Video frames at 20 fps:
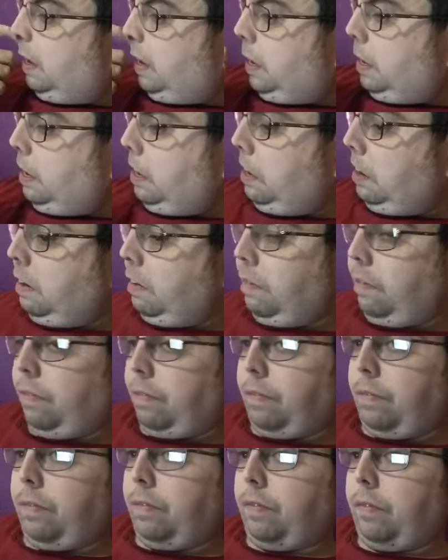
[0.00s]

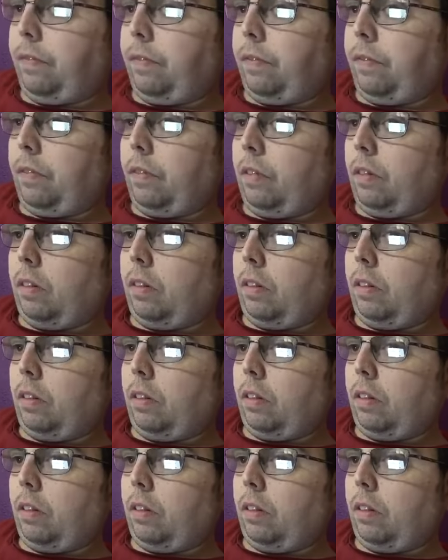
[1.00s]
(silence)